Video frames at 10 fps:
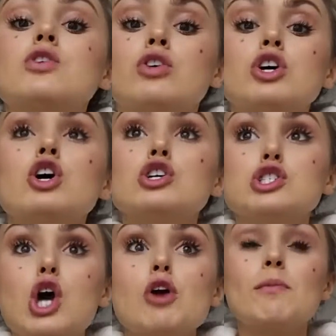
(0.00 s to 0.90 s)
got
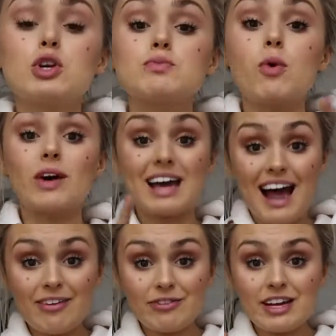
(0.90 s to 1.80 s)
so much more
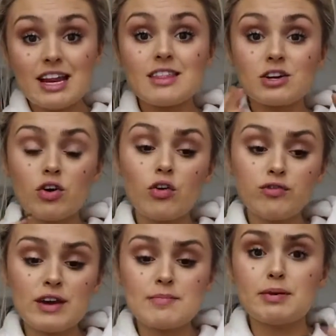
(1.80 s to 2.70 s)
caffeine than
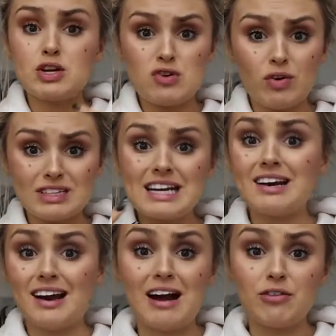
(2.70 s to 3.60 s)
coffee, but not in
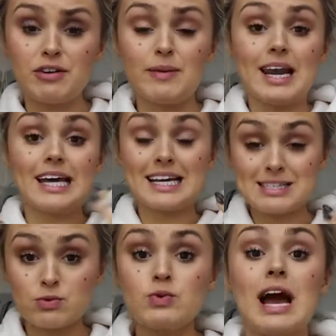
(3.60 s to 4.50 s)
a healthy way, like
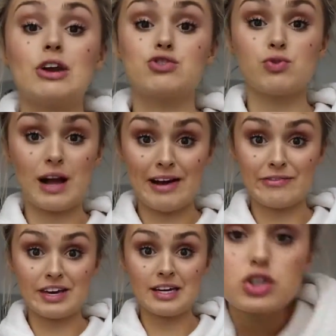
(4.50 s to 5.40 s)
it's all natural
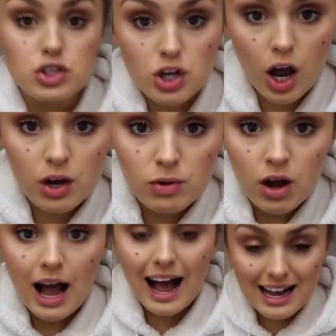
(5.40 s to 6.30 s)
caffeine. So,
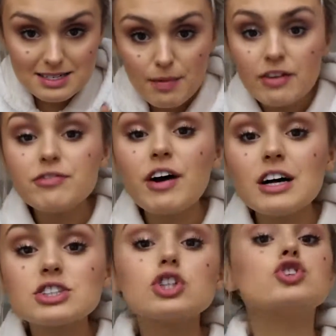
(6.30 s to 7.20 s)
as my
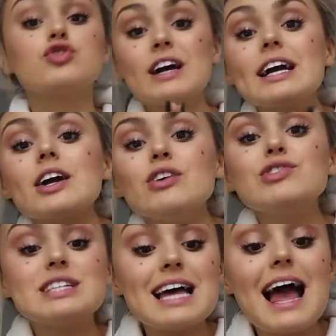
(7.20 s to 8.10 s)
first drink of
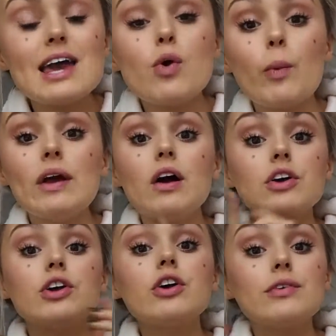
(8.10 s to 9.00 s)
the day, we are
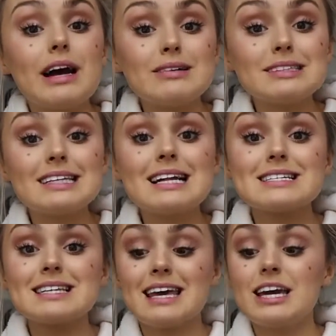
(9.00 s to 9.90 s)
gonna go
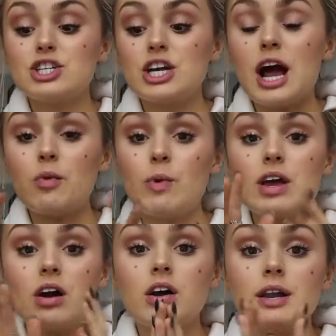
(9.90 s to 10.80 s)
downstairs to the kitchen and
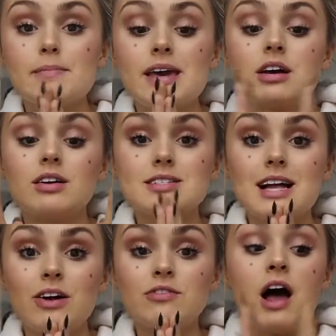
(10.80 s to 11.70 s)
we are gonna make
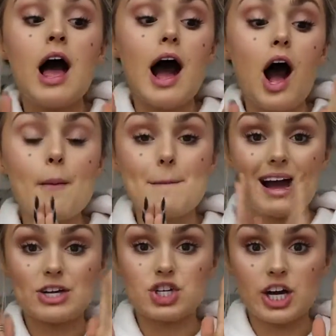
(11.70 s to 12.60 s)
ourselves a
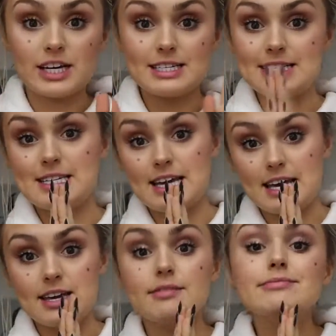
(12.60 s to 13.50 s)
matcha
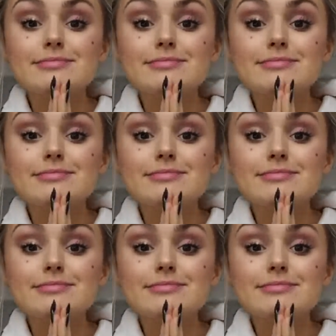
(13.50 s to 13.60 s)
tea.